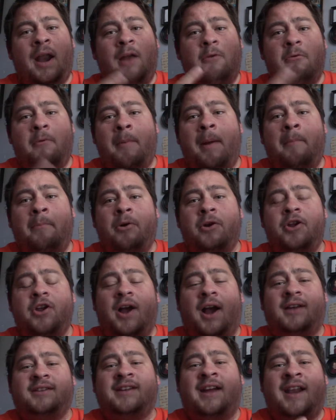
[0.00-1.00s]
And I remember
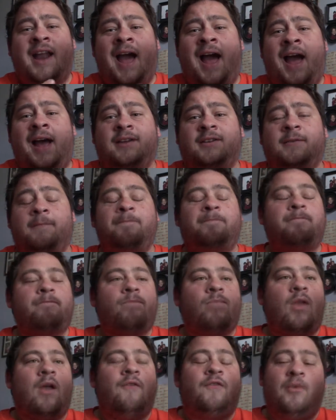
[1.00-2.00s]
you guys had asked
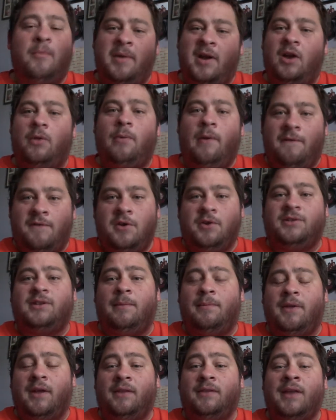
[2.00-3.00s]
for me to review
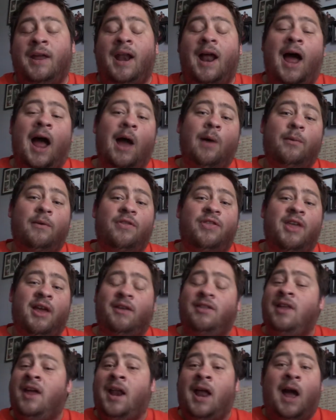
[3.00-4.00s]
something that I would
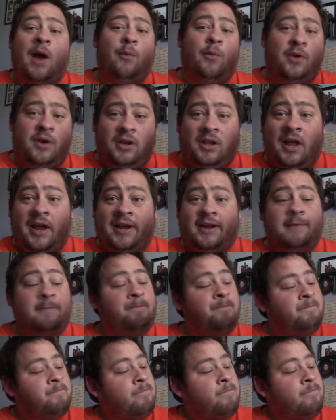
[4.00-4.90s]
think that I wouldn't like.